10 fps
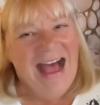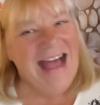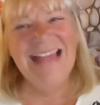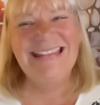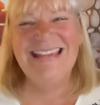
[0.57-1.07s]

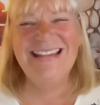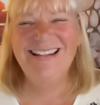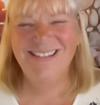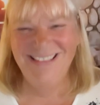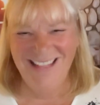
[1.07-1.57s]
Hi
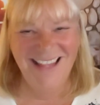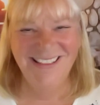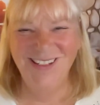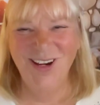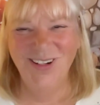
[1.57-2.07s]
there,
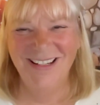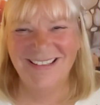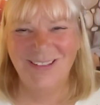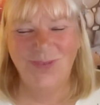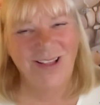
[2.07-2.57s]

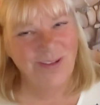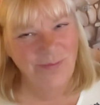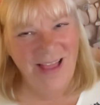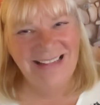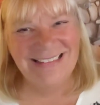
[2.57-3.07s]
Sagittarius. Welcome
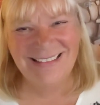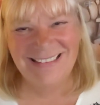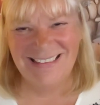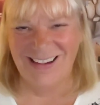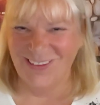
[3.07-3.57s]
back to
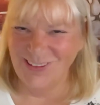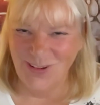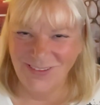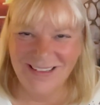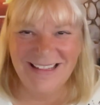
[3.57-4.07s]
Star
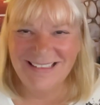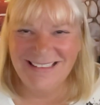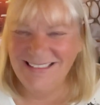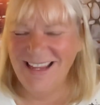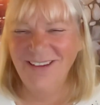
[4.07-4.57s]
Lord is
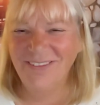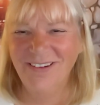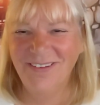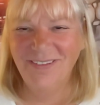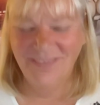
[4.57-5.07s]

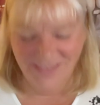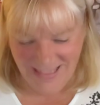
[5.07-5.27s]
Tarot.